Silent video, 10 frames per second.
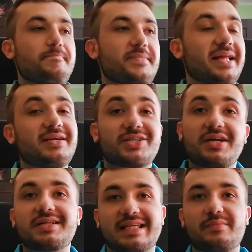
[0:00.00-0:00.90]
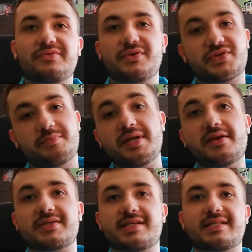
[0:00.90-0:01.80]
And I share some of those
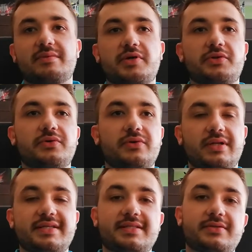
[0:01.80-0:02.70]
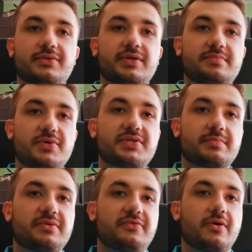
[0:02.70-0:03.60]
opinions as someone who listened to his
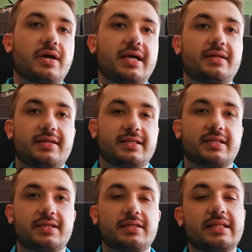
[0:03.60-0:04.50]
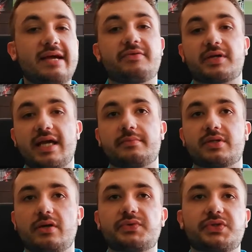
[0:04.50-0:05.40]
music before. I think that he never came
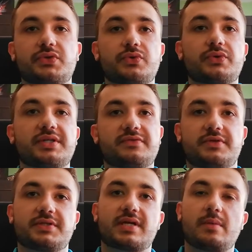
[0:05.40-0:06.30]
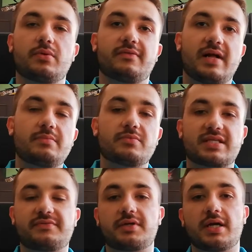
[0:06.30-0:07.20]
close to his first couple of
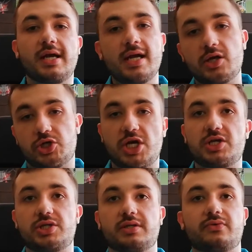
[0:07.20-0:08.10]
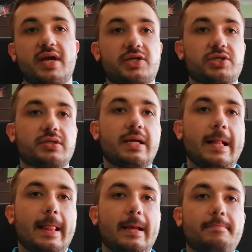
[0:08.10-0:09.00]
albums after changing direction.
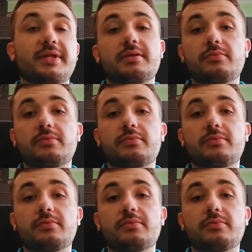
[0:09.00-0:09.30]
But